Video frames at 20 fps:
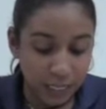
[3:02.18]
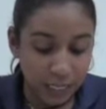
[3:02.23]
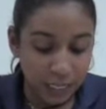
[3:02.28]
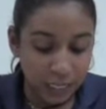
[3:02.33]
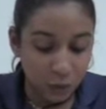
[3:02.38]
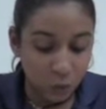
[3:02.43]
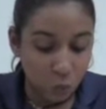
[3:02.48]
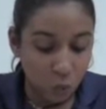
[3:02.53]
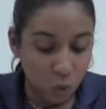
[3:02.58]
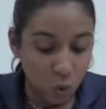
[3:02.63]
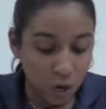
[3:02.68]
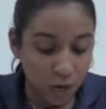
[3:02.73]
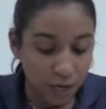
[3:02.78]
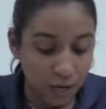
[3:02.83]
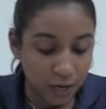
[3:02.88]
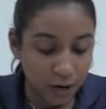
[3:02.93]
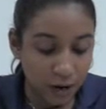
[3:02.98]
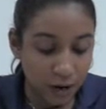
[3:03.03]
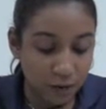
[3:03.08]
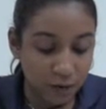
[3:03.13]
in
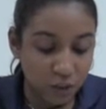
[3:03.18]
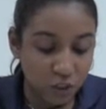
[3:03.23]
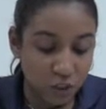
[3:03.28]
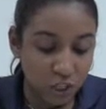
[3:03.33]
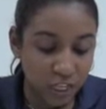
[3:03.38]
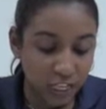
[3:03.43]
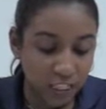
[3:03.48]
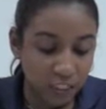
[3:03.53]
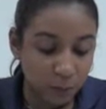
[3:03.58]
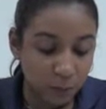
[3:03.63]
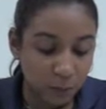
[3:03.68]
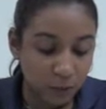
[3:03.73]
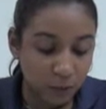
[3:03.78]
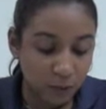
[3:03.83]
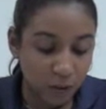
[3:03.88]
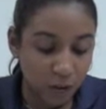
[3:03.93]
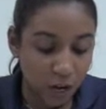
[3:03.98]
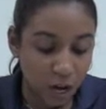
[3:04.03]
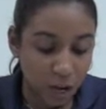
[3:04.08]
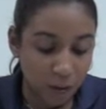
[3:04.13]
one of Shakespeare's
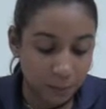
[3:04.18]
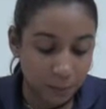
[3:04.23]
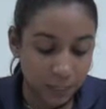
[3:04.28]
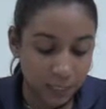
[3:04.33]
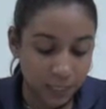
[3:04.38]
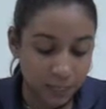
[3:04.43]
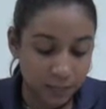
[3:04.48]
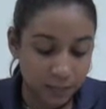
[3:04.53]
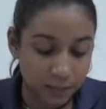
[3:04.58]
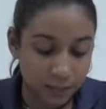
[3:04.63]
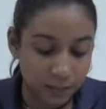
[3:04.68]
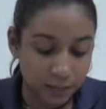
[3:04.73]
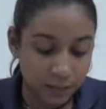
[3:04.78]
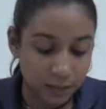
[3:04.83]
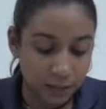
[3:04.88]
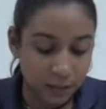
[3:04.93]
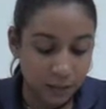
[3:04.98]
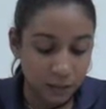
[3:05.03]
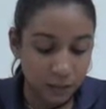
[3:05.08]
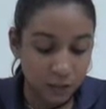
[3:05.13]
comedies.
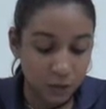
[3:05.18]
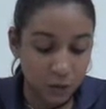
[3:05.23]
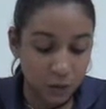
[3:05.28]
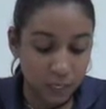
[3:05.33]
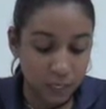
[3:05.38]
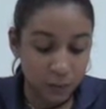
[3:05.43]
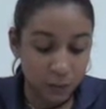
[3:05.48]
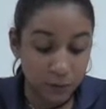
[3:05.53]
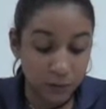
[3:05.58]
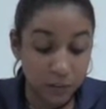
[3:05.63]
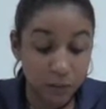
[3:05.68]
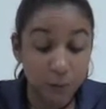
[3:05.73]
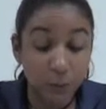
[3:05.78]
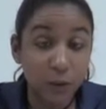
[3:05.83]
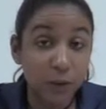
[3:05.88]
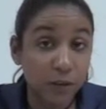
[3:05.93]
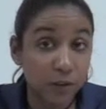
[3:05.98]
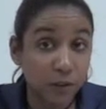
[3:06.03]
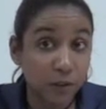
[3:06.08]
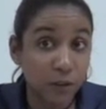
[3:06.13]
So he was the
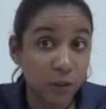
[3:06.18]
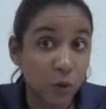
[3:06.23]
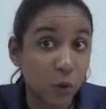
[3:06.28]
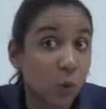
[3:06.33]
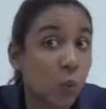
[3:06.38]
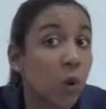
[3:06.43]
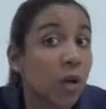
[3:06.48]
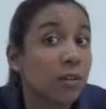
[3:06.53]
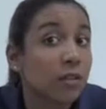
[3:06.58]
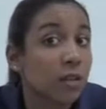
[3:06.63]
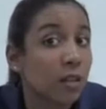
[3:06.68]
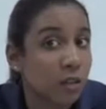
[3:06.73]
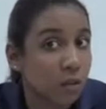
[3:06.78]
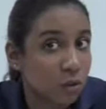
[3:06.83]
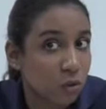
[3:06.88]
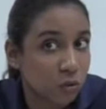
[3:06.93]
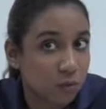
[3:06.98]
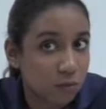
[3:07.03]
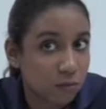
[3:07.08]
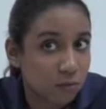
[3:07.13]
person who was
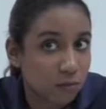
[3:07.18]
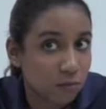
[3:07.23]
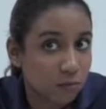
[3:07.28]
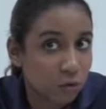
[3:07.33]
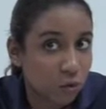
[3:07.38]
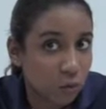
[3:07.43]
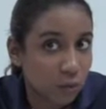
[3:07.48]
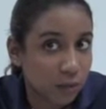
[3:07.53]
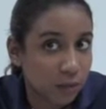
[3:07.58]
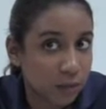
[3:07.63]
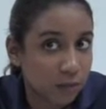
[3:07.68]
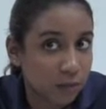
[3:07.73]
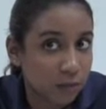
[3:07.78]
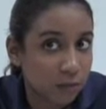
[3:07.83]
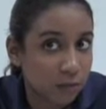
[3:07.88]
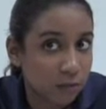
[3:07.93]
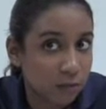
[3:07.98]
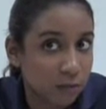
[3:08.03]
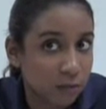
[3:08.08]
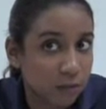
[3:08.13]
tricked
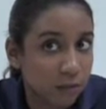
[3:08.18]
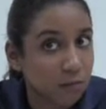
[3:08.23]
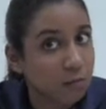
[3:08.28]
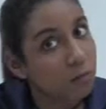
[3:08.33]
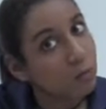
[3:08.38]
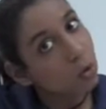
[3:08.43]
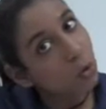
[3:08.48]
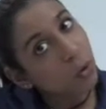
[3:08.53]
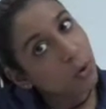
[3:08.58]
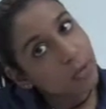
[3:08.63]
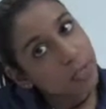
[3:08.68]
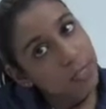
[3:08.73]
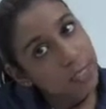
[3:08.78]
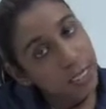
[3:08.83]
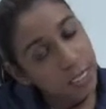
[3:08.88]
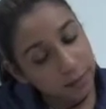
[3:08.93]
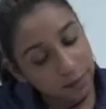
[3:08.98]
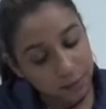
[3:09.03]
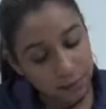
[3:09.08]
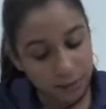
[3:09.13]
or
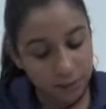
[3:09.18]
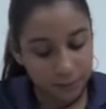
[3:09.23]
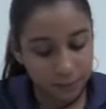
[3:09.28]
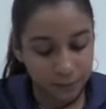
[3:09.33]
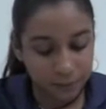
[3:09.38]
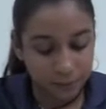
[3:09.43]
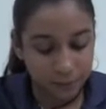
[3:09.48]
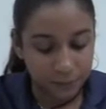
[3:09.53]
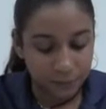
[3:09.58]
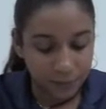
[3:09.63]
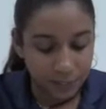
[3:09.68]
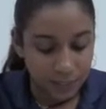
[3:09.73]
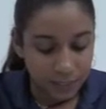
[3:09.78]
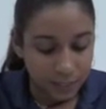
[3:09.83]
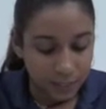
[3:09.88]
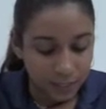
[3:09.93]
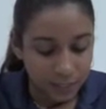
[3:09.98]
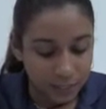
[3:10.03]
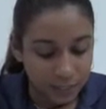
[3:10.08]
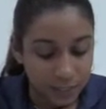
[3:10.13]
deceived.
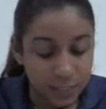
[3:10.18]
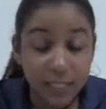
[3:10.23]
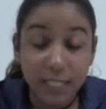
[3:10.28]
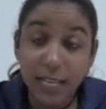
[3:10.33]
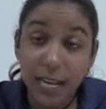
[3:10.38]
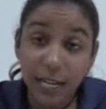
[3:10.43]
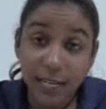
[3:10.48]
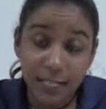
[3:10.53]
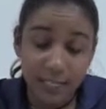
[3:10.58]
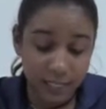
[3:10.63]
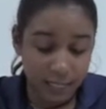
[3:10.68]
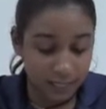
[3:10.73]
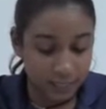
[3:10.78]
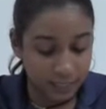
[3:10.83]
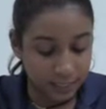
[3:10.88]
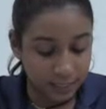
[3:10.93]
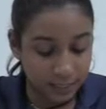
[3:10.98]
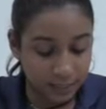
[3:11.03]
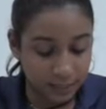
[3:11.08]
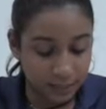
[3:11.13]
The second
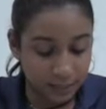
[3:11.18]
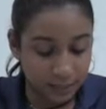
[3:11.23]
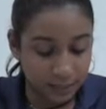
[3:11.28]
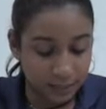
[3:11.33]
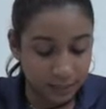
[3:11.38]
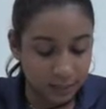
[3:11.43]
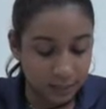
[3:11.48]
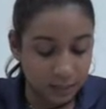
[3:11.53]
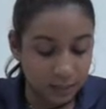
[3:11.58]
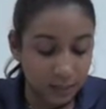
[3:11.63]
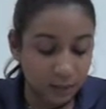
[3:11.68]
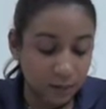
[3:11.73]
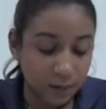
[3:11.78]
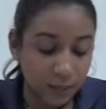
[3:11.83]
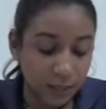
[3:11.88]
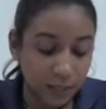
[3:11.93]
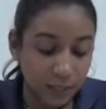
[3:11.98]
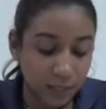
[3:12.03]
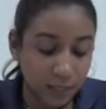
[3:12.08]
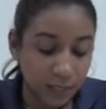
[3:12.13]
sentence. The
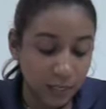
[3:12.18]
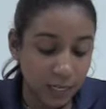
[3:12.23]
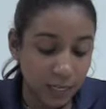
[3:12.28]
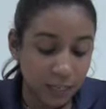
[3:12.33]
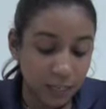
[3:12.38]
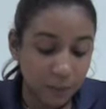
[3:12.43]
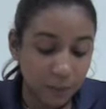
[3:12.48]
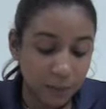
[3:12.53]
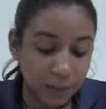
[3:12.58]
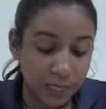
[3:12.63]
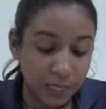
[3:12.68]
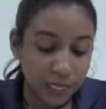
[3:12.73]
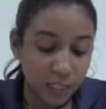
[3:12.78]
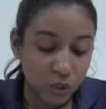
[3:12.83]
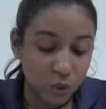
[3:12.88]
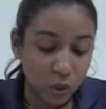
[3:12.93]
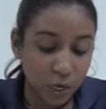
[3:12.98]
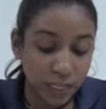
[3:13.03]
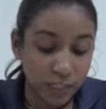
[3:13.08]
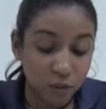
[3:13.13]
villain in the play
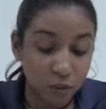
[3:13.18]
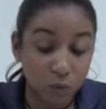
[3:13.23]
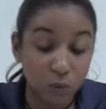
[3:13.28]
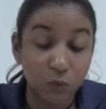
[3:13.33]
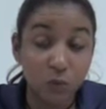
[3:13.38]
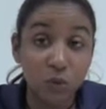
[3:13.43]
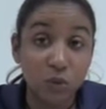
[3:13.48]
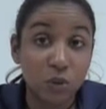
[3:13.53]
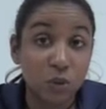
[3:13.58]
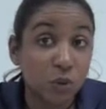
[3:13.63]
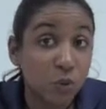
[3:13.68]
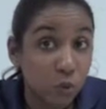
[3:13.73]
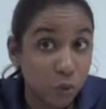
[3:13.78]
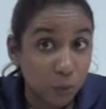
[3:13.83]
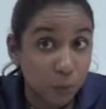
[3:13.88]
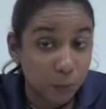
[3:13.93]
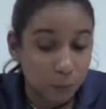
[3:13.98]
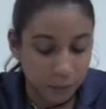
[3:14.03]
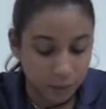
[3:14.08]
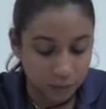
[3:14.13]
tried to dupe